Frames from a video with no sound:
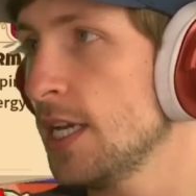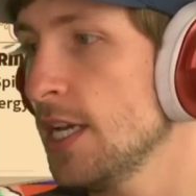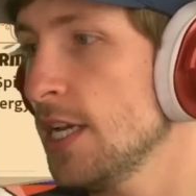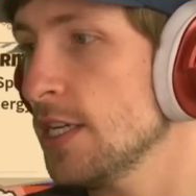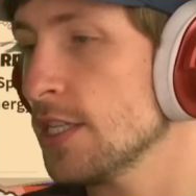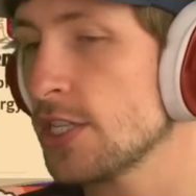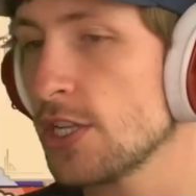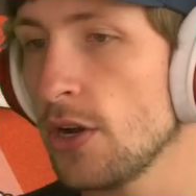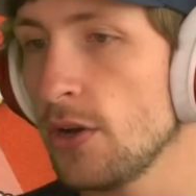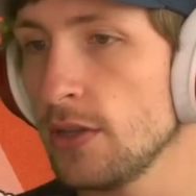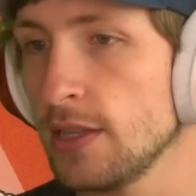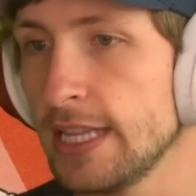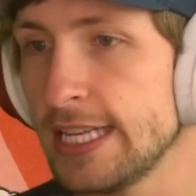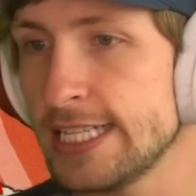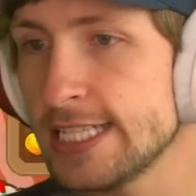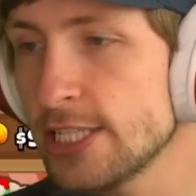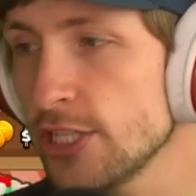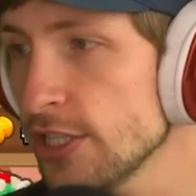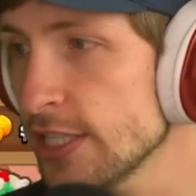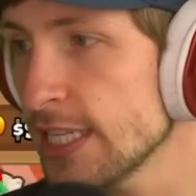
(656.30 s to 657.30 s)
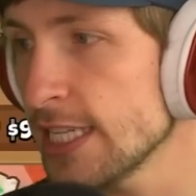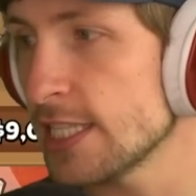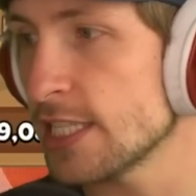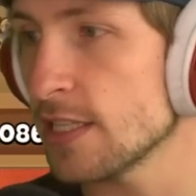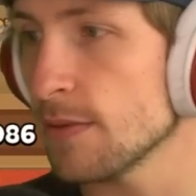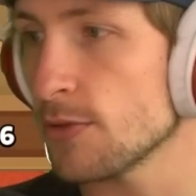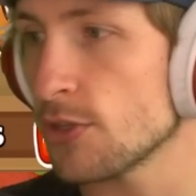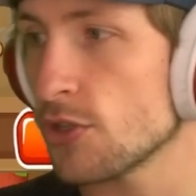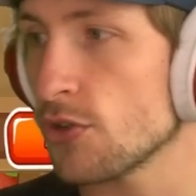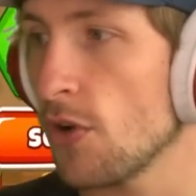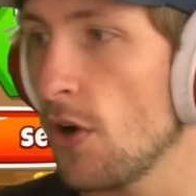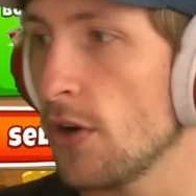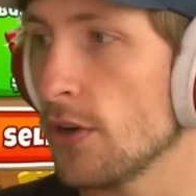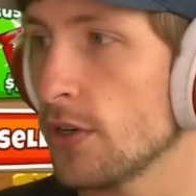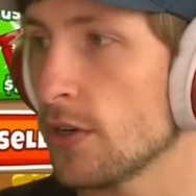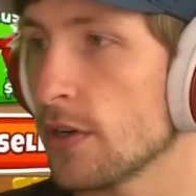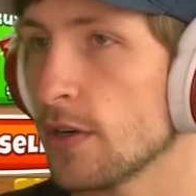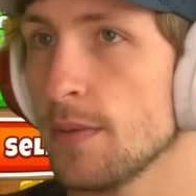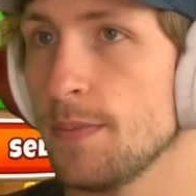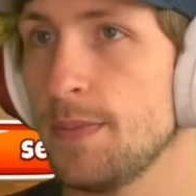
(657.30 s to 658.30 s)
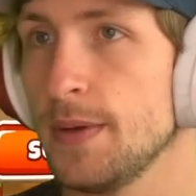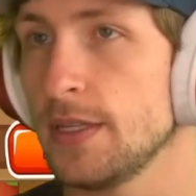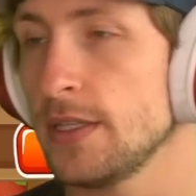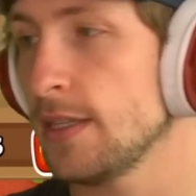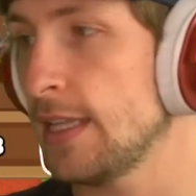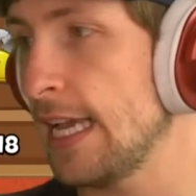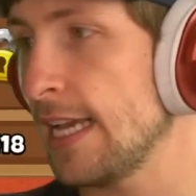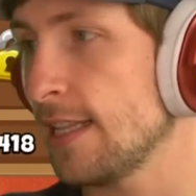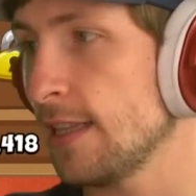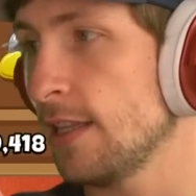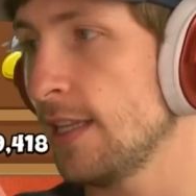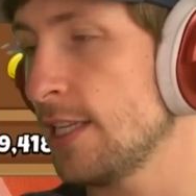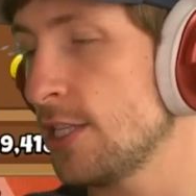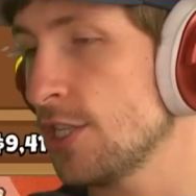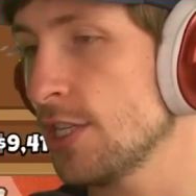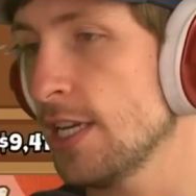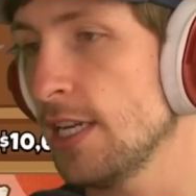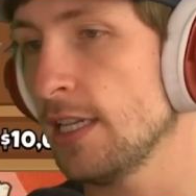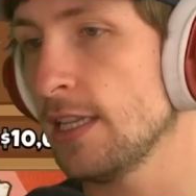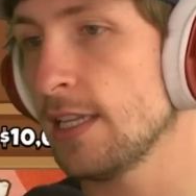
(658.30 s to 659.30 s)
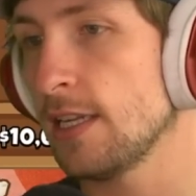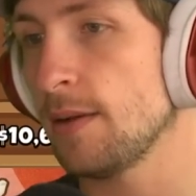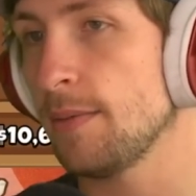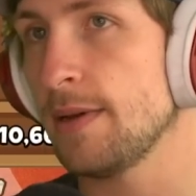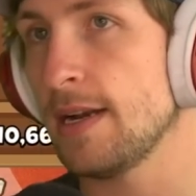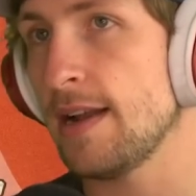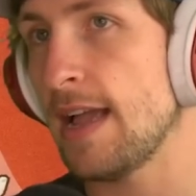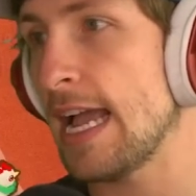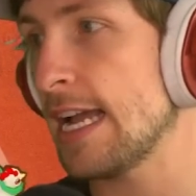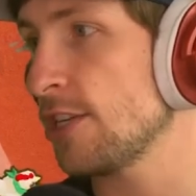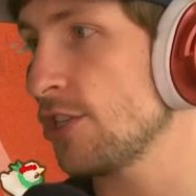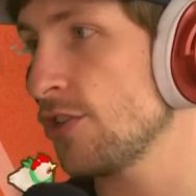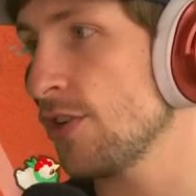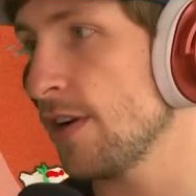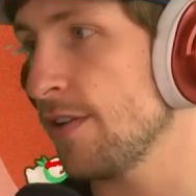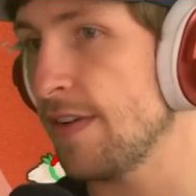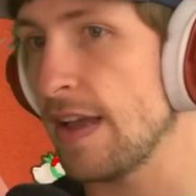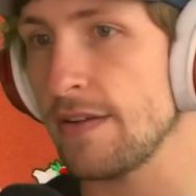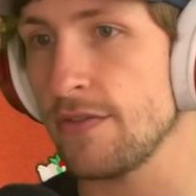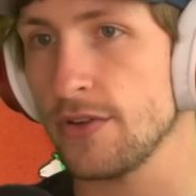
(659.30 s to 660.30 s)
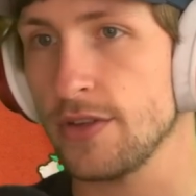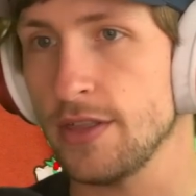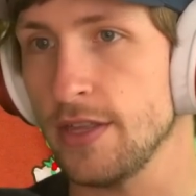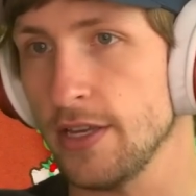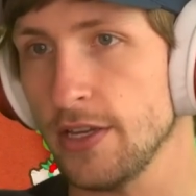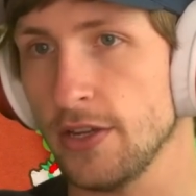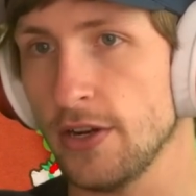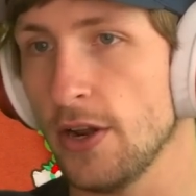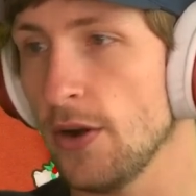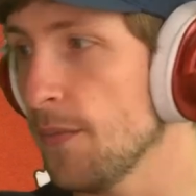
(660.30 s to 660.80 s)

So let's just get some stronger, but like, let's get a little bit of extra of everything, you know?